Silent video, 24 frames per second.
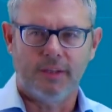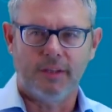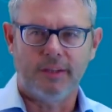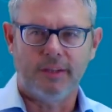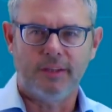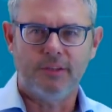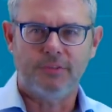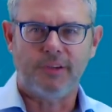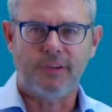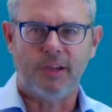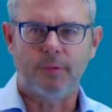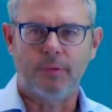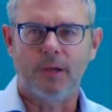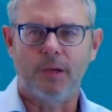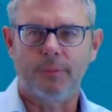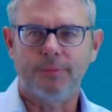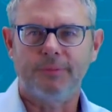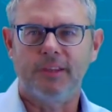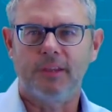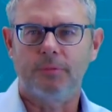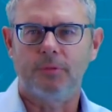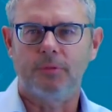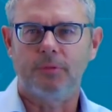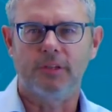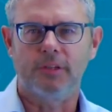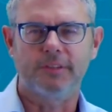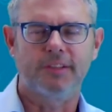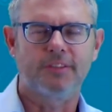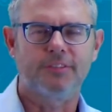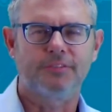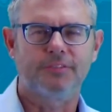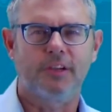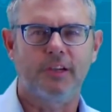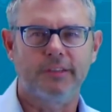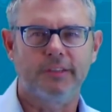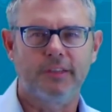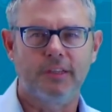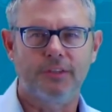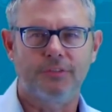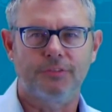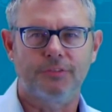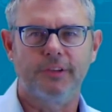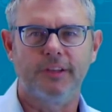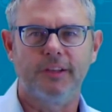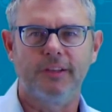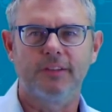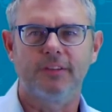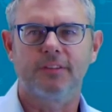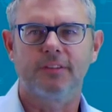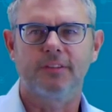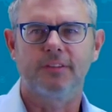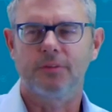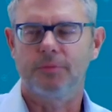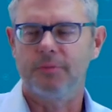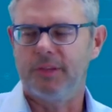In the fiber optic world, it's far different.